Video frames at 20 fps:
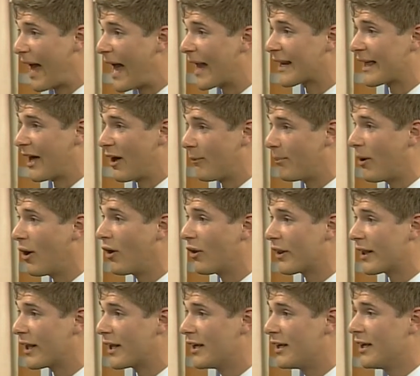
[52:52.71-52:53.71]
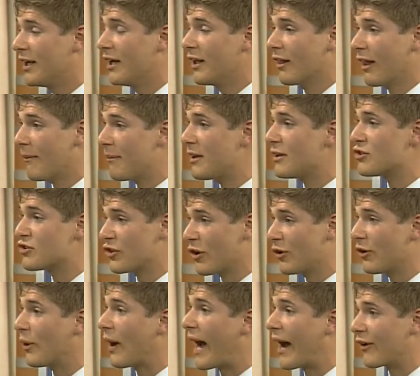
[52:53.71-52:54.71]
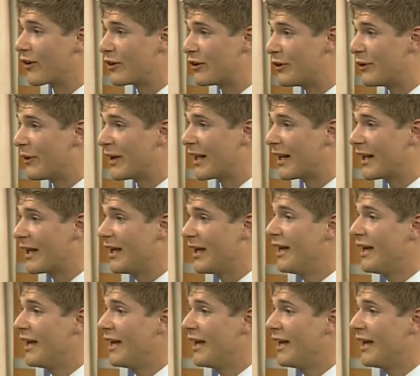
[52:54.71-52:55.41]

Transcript: at Cal Poly. Let me show you how to do it.